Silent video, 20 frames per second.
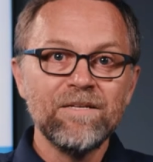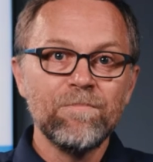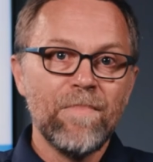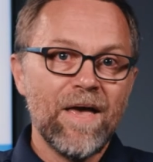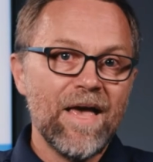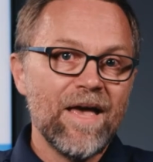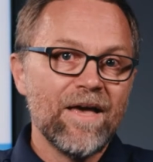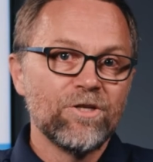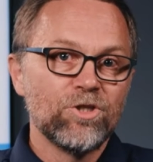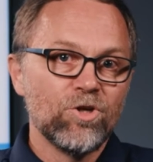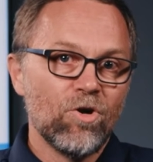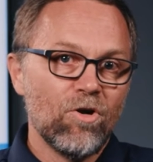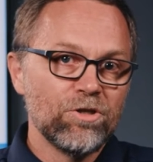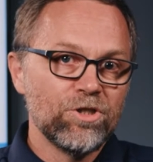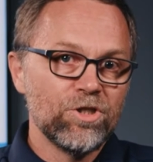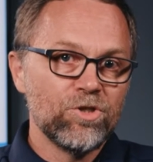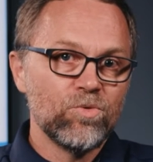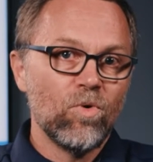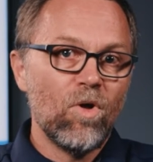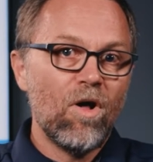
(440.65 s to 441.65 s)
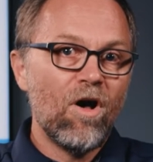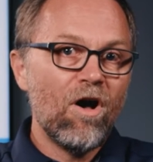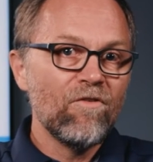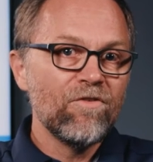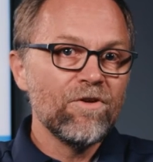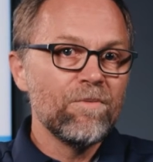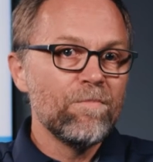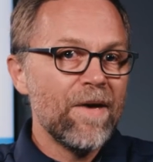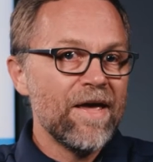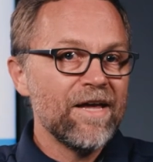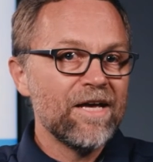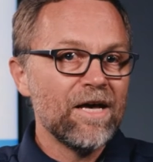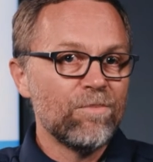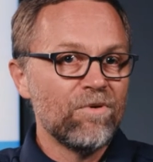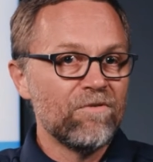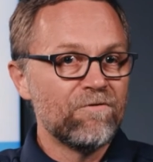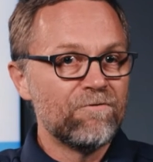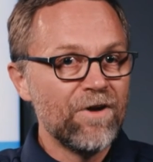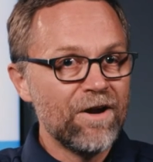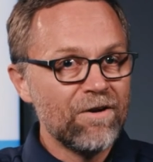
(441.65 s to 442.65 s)
demand charges will often make up
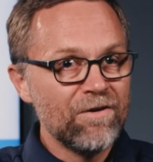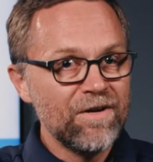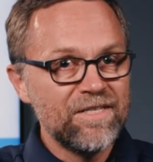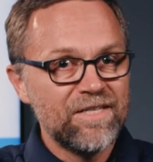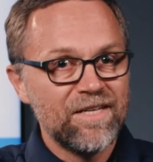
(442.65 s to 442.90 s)
a very